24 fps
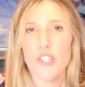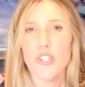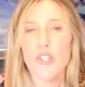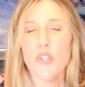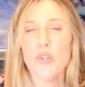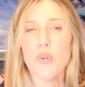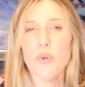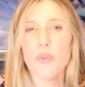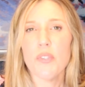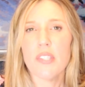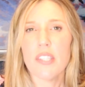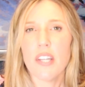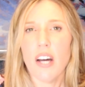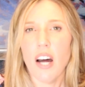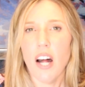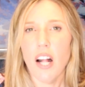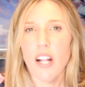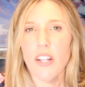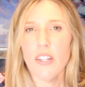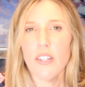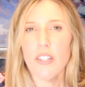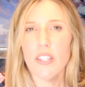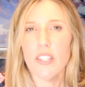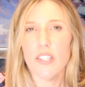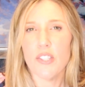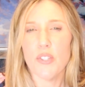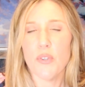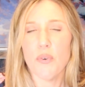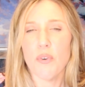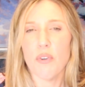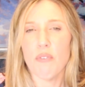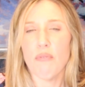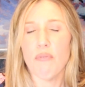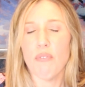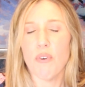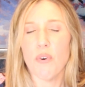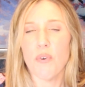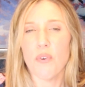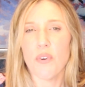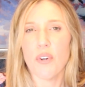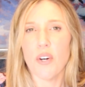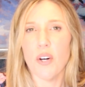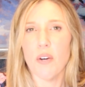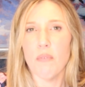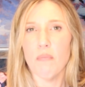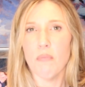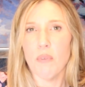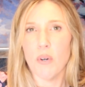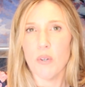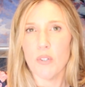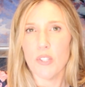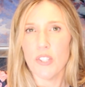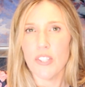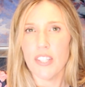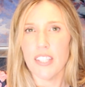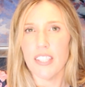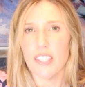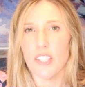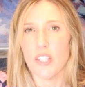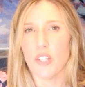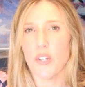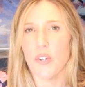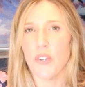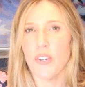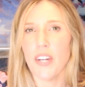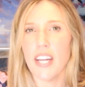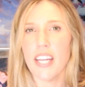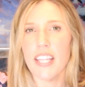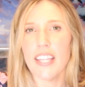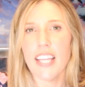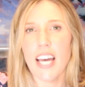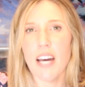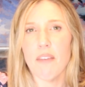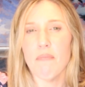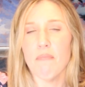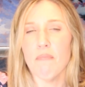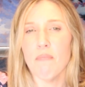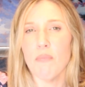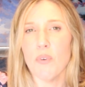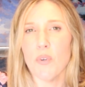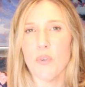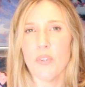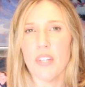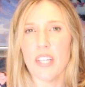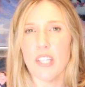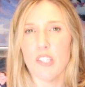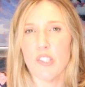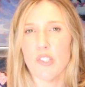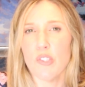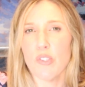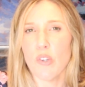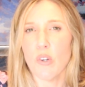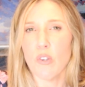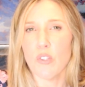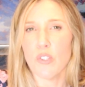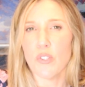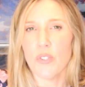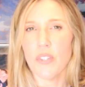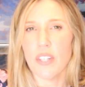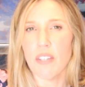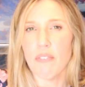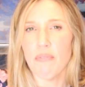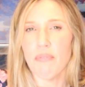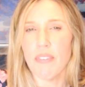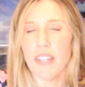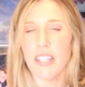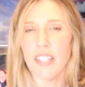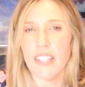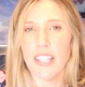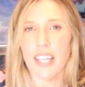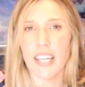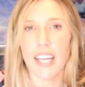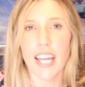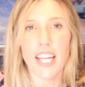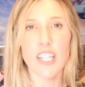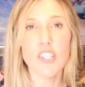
Use color to evoke emotion, to create that moody, sultry feeling.